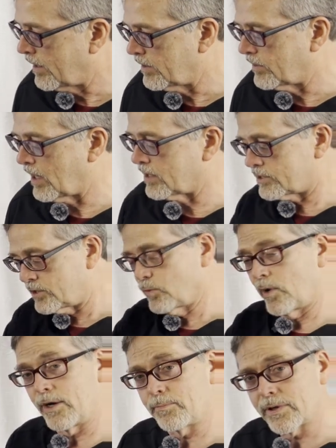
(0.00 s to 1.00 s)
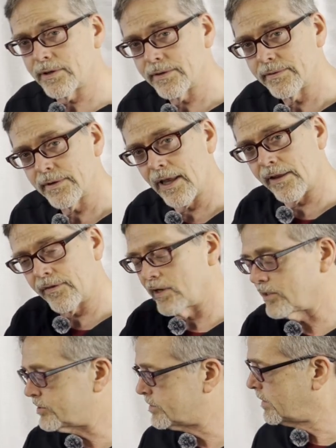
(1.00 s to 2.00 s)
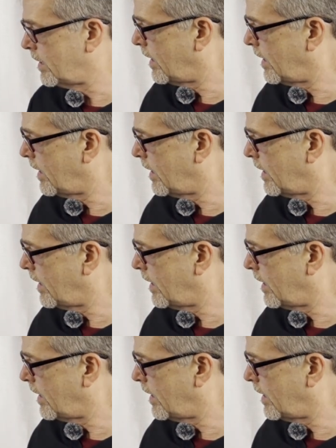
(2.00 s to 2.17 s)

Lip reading: that sweep like this.